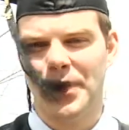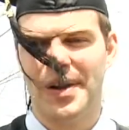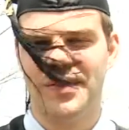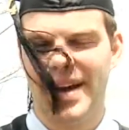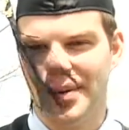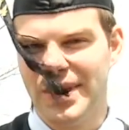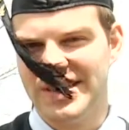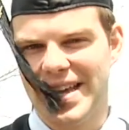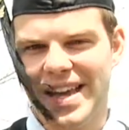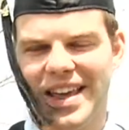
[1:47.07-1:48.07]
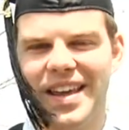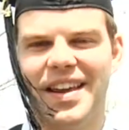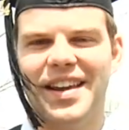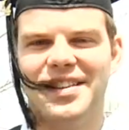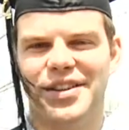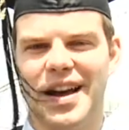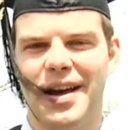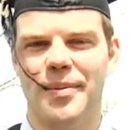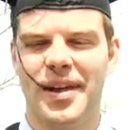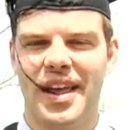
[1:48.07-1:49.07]
I'll now be taking a
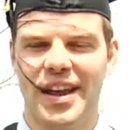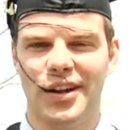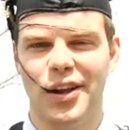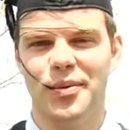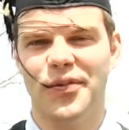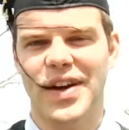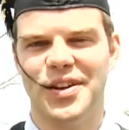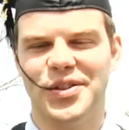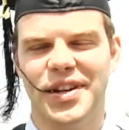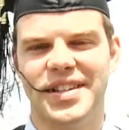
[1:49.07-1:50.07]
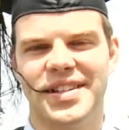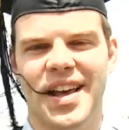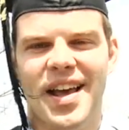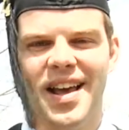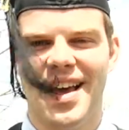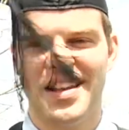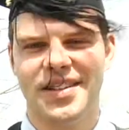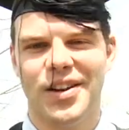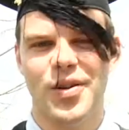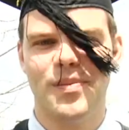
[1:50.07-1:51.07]
job in Global Foundries
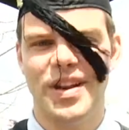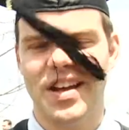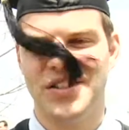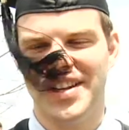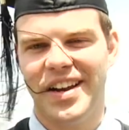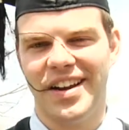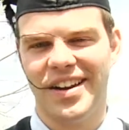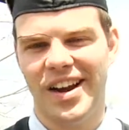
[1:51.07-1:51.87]
as an equipment engineer.